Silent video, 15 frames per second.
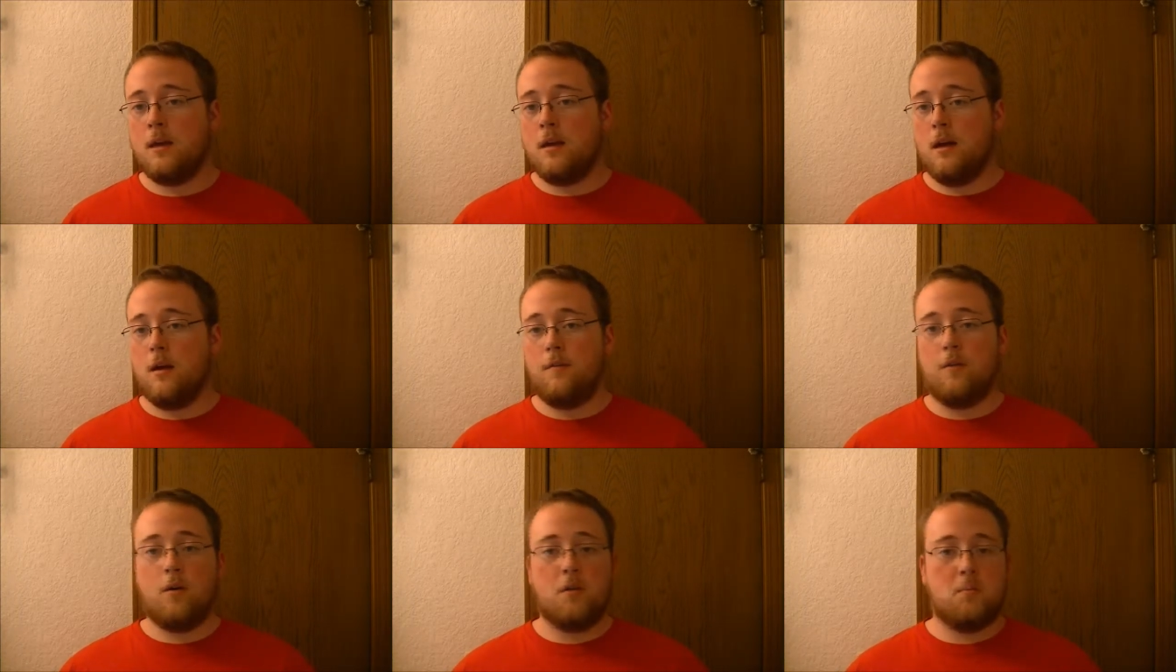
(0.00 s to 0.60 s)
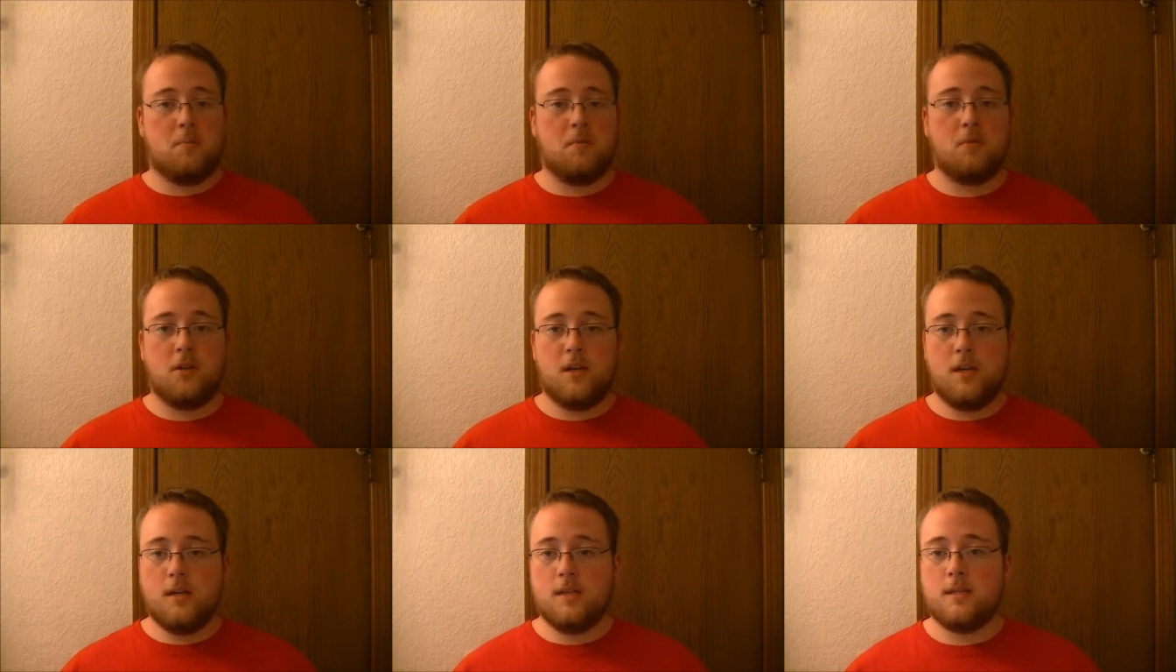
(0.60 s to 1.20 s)
of all the
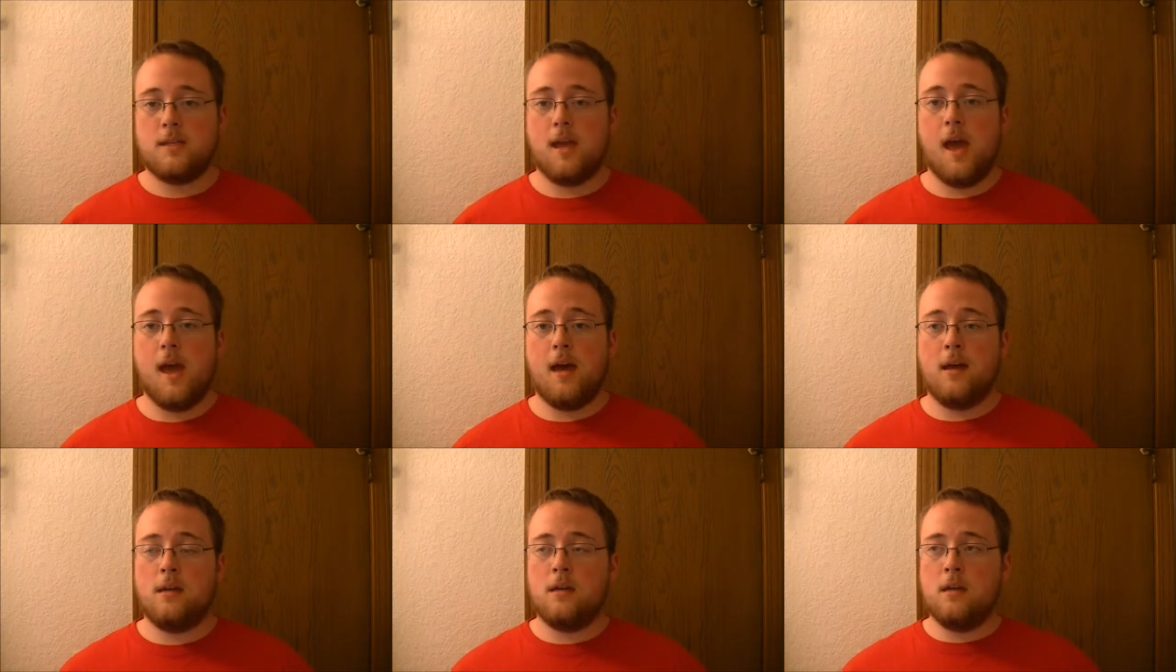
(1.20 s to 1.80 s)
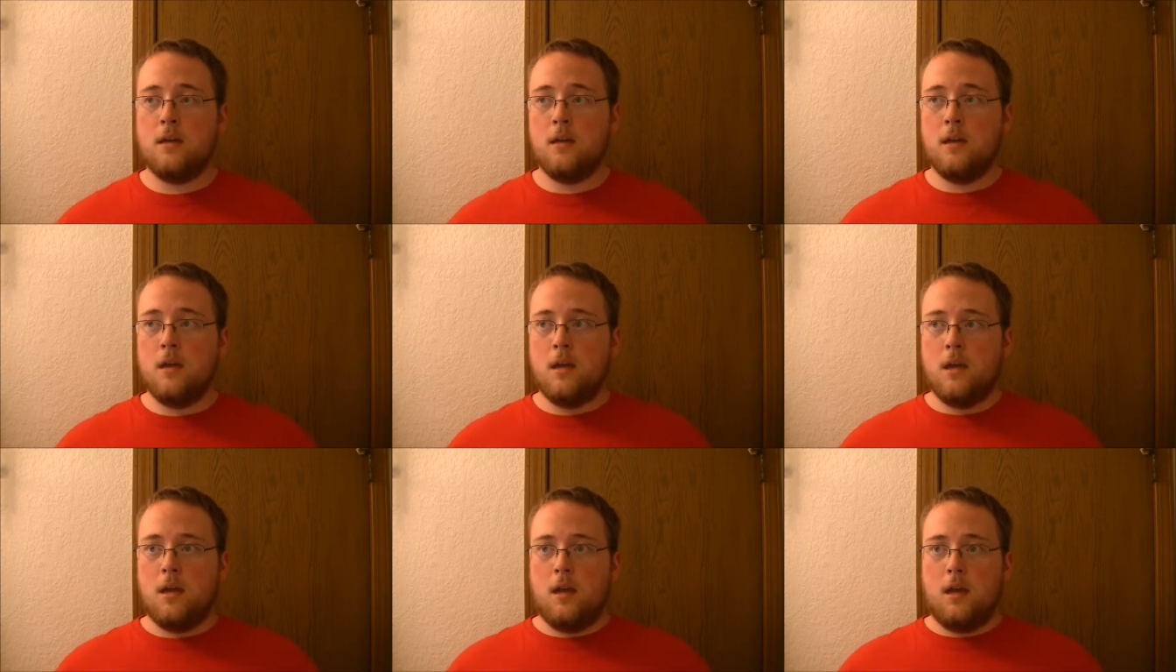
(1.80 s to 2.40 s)
buildings. And,
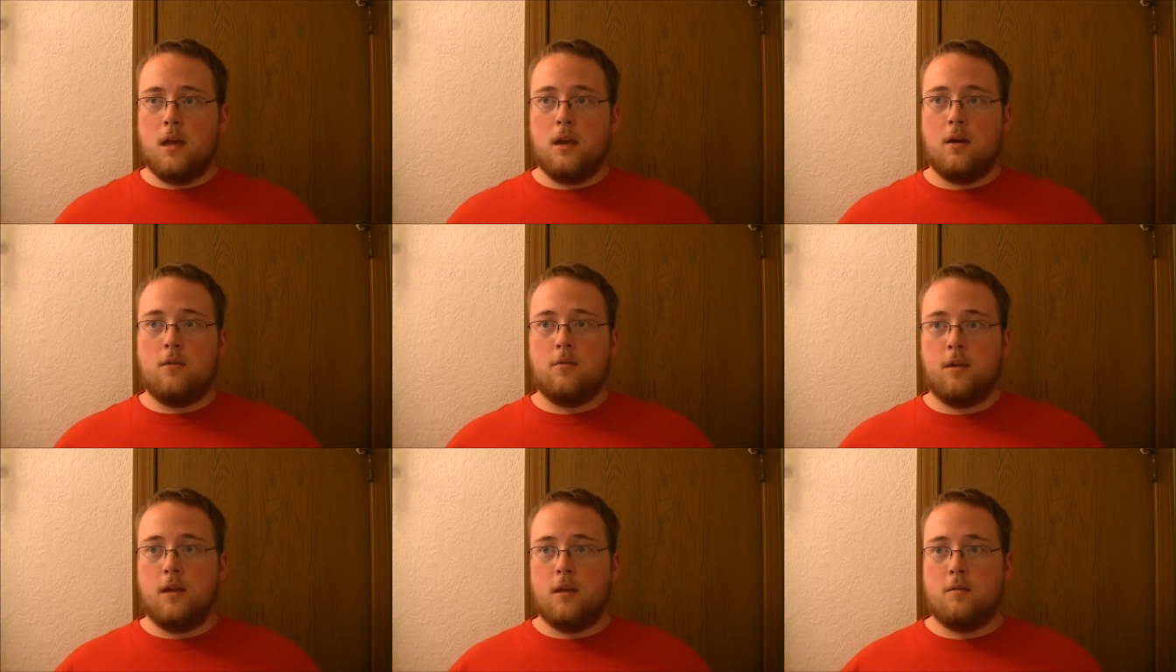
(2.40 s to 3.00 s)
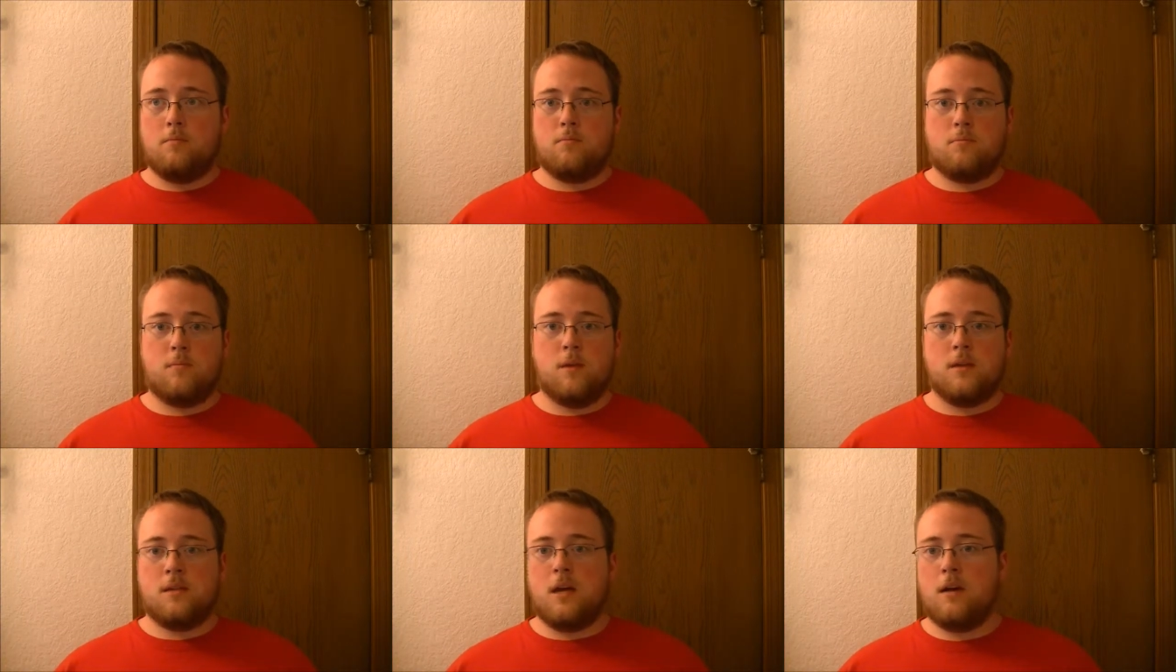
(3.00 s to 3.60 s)
you know, he
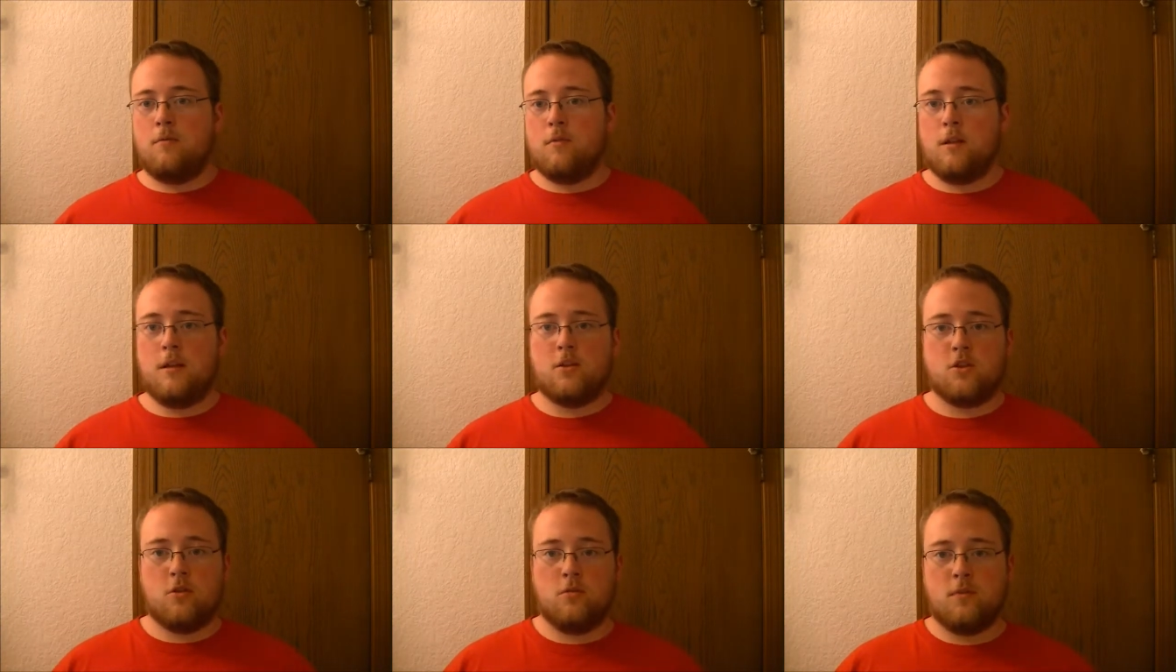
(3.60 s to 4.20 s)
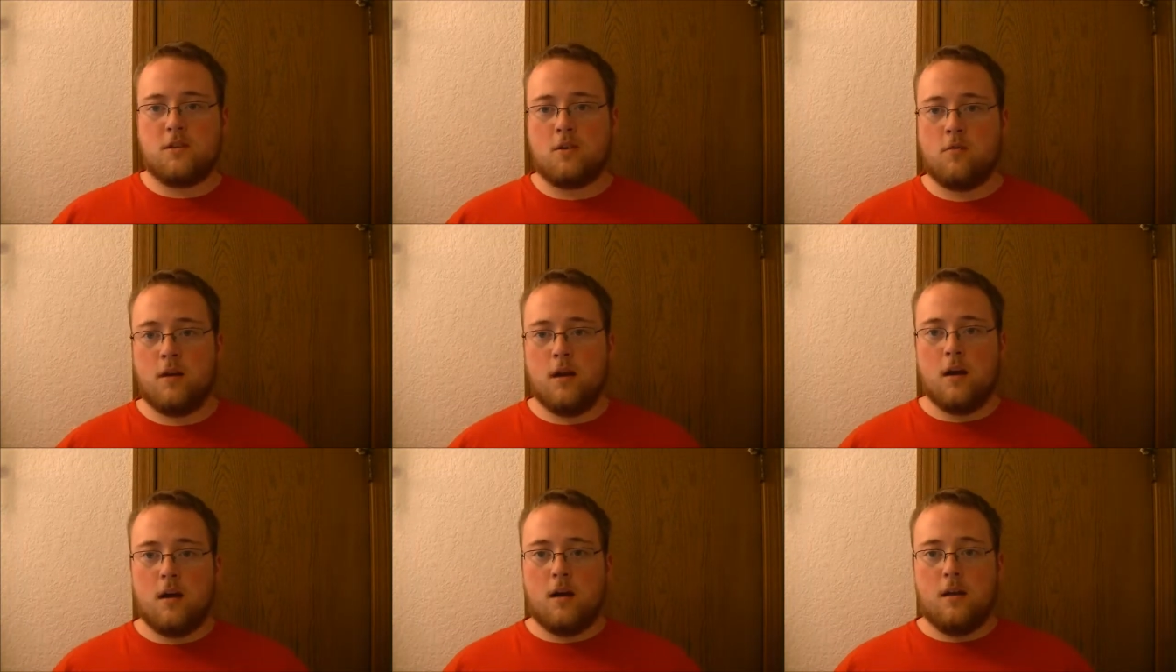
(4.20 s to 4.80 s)
is not really sure what's
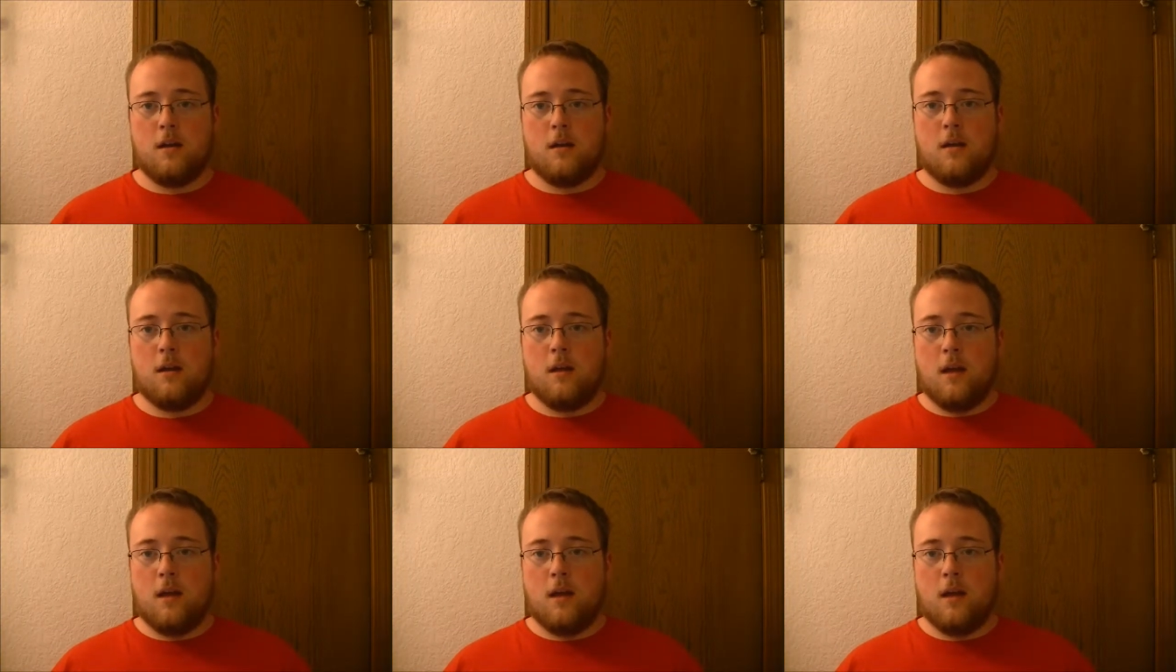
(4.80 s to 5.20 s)
going on.